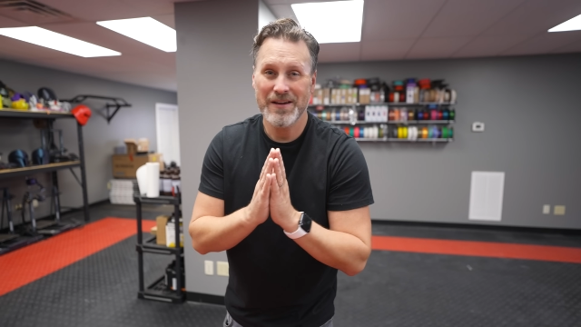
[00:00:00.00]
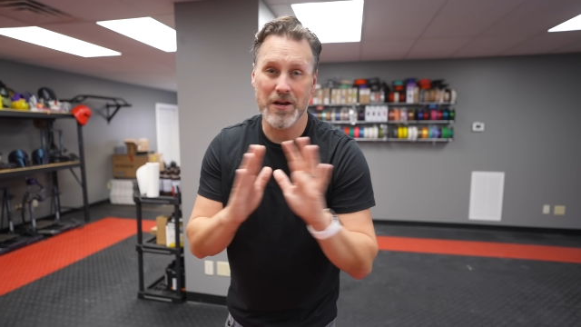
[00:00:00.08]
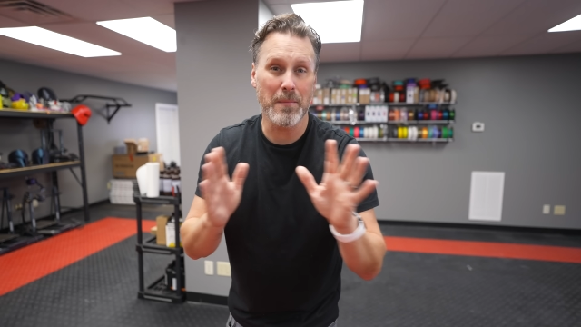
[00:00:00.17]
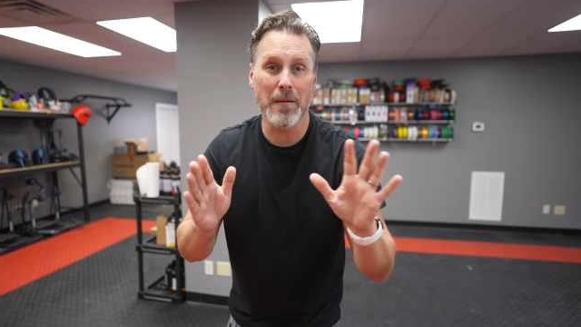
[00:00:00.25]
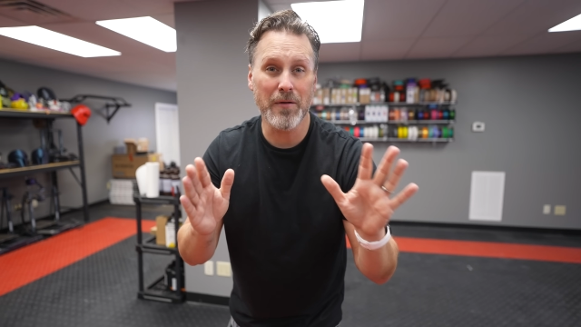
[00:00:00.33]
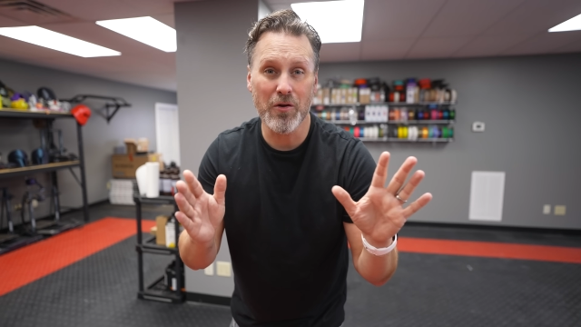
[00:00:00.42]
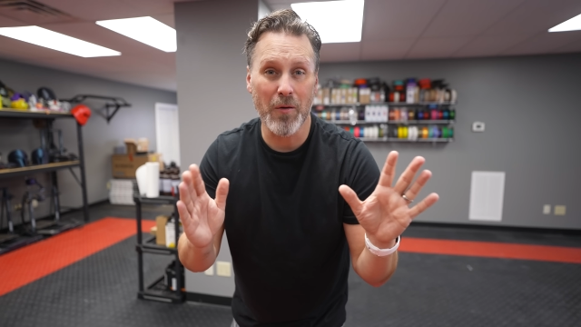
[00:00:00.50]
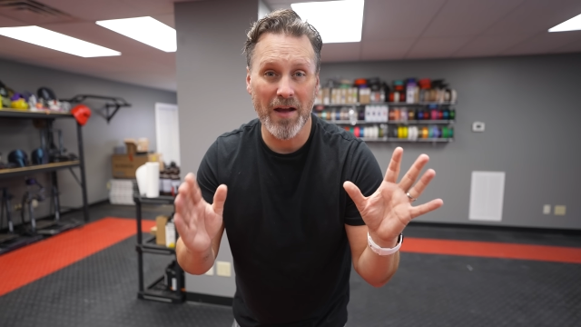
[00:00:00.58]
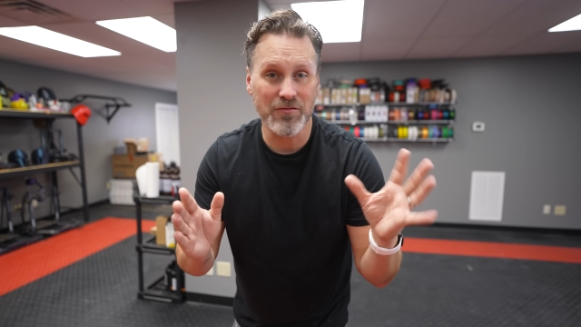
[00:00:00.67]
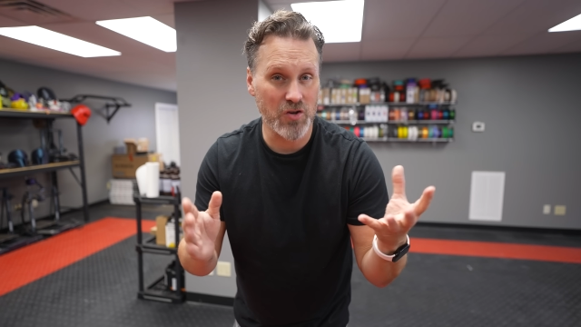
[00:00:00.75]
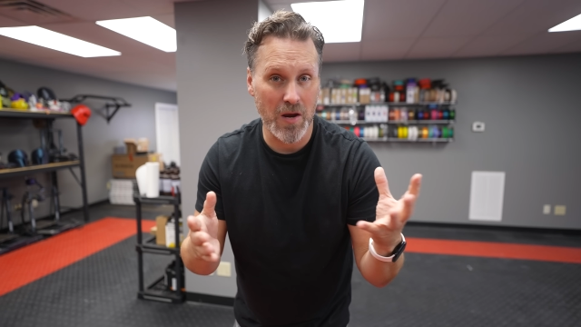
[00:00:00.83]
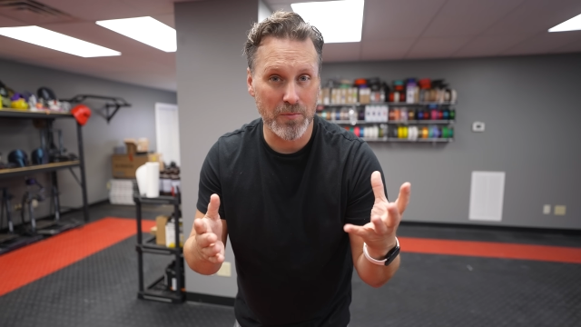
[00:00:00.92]
Now, maybe you don't
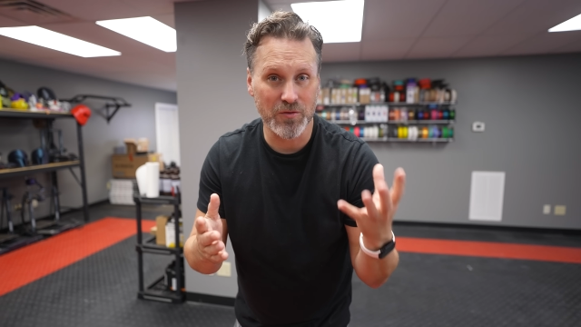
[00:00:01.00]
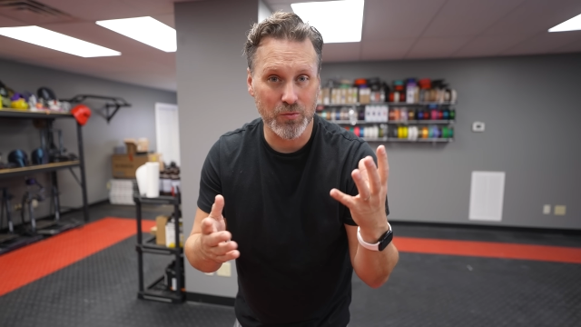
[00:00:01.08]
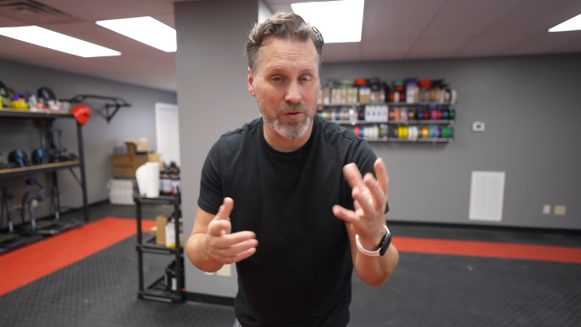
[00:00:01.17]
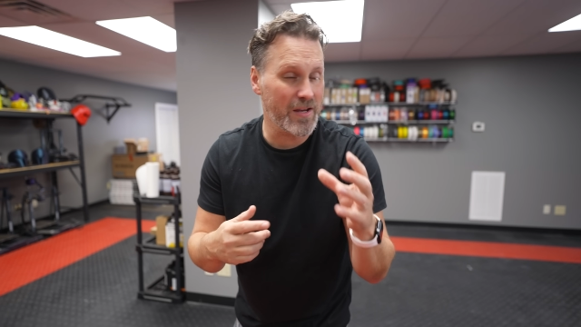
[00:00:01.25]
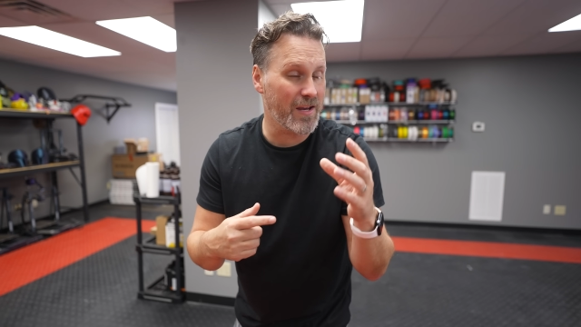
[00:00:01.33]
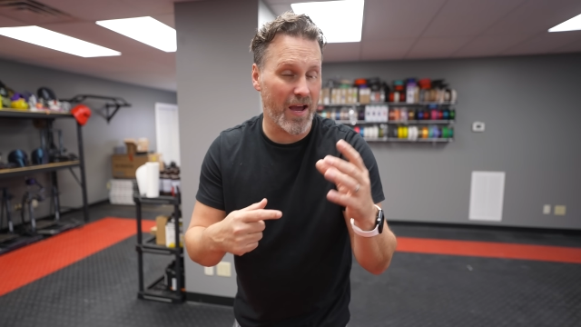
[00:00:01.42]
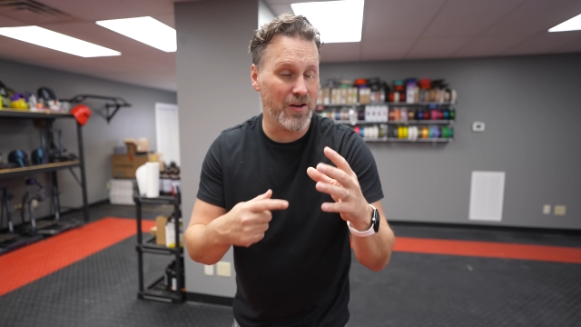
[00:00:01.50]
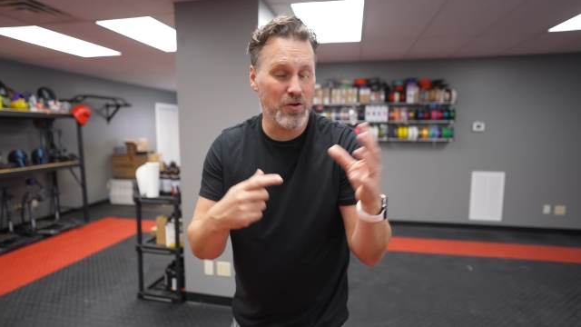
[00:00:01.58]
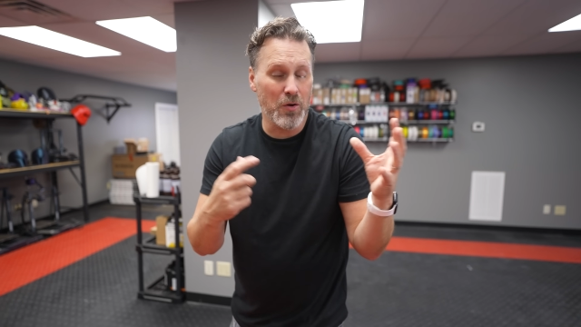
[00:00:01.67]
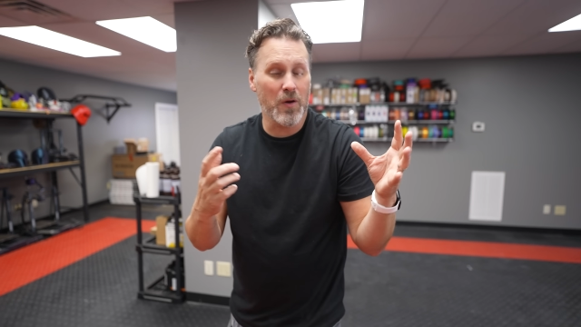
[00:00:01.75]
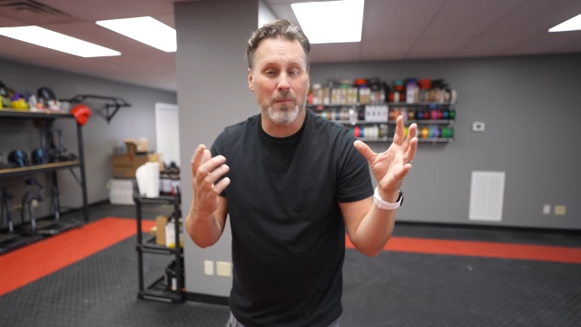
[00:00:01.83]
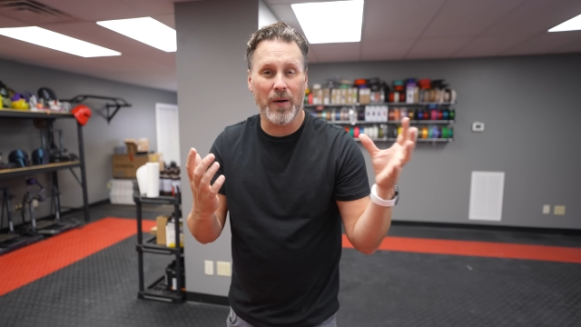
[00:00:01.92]
have Shapr3D and you
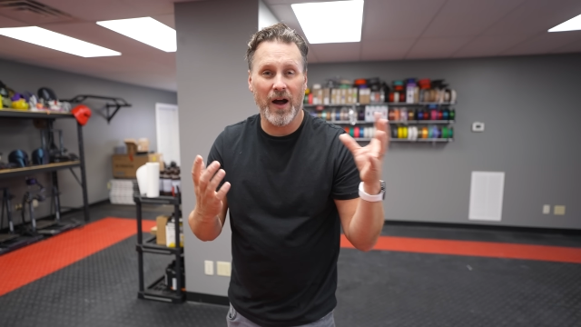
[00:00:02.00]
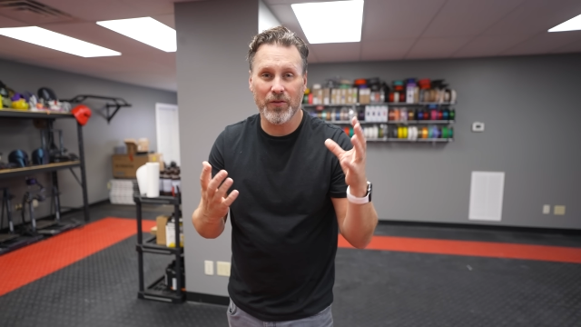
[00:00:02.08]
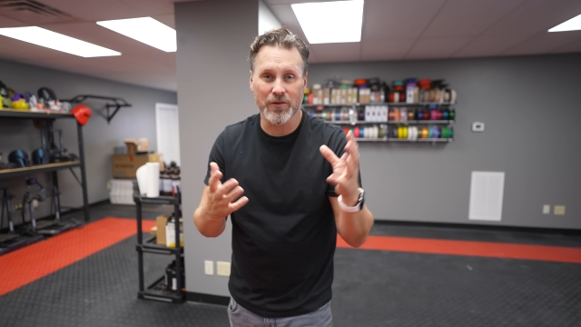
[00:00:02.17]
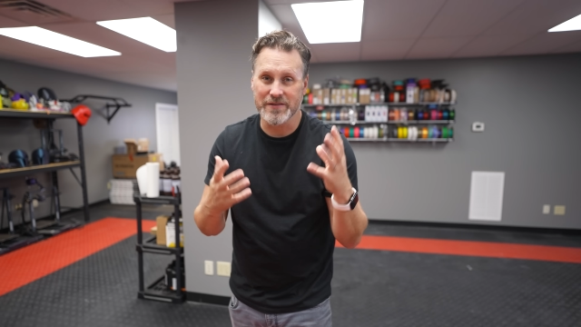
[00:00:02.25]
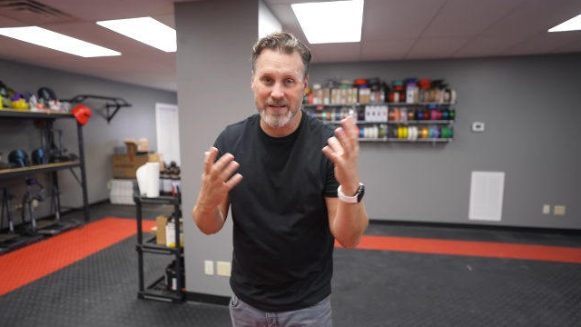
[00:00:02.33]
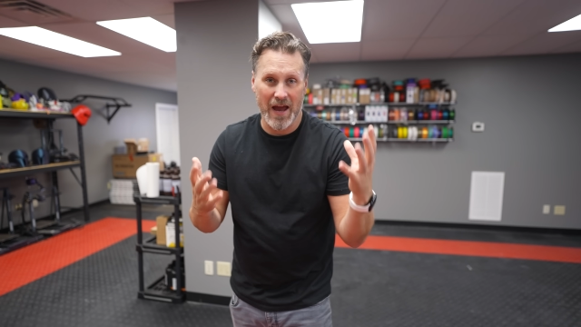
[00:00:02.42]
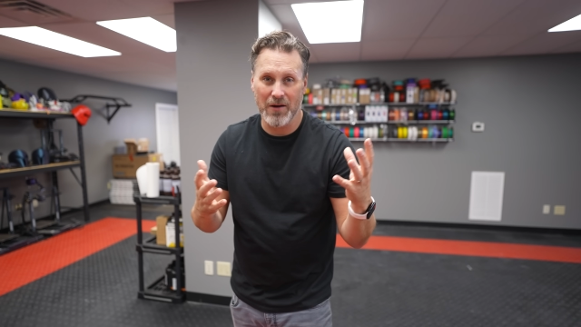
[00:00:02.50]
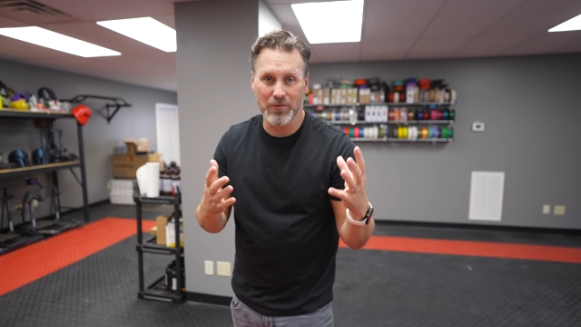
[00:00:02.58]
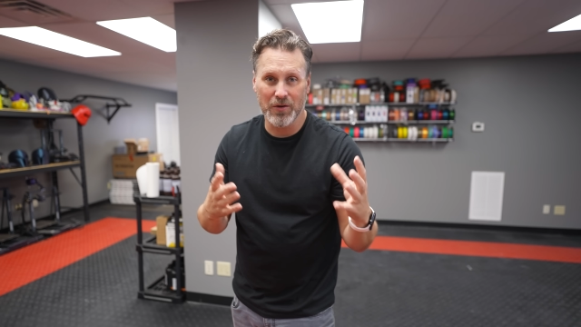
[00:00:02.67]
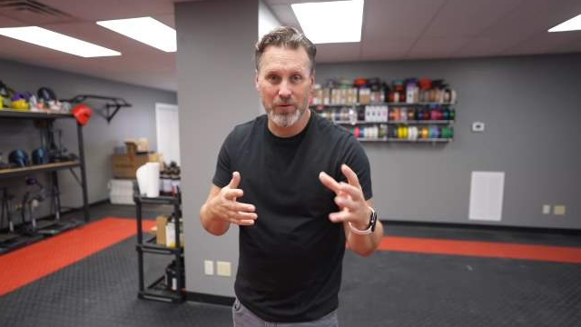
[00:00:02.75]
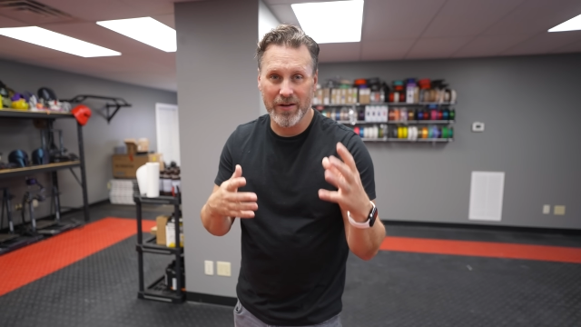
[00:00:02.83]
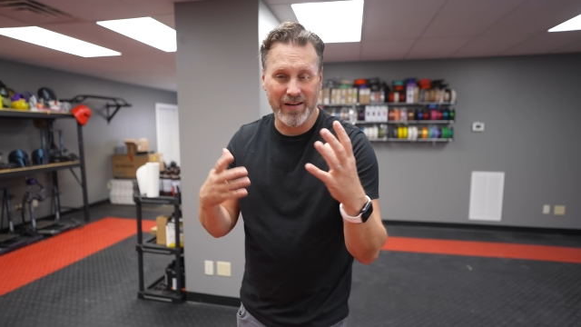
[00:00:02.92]
don't want to bother
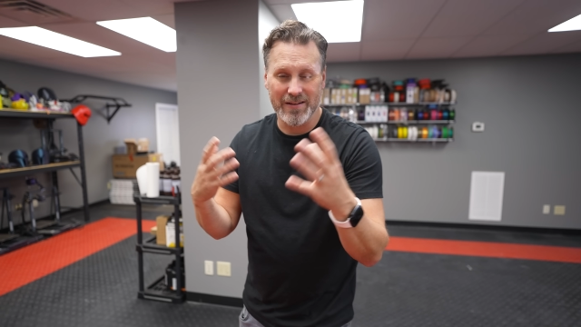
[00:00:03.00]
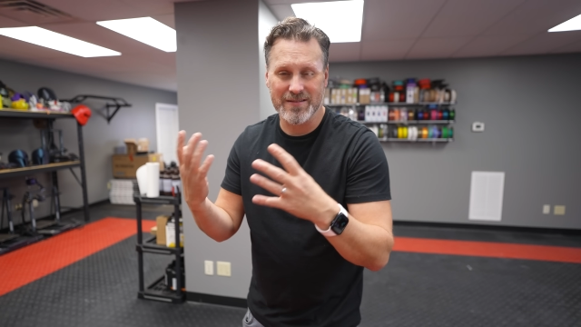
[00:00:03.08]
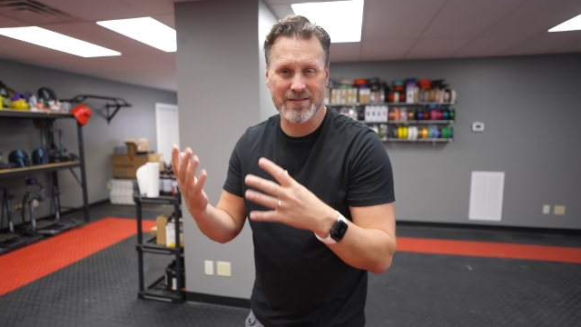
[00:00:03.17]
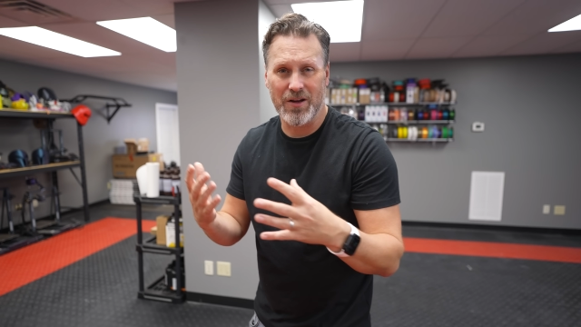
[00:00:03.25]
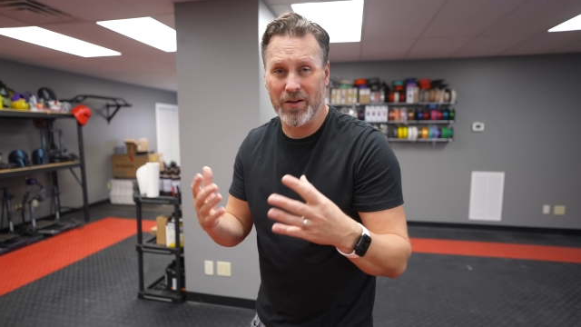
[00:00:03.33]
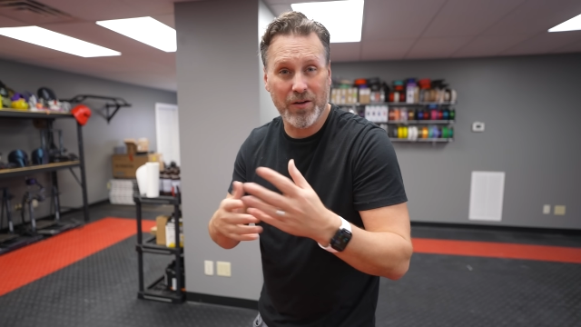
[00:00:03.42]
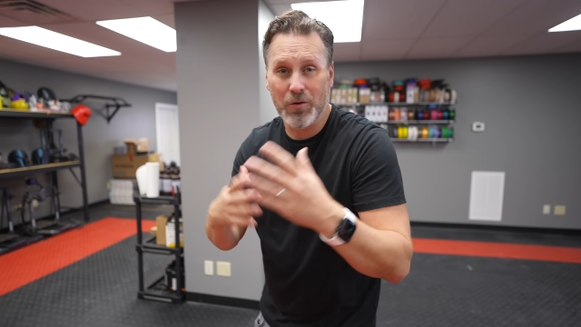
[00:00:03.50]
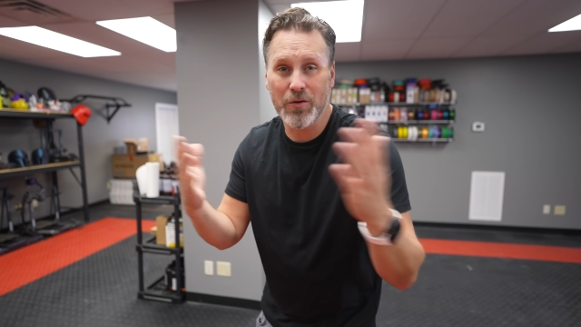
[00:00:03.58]
downloading and installing it,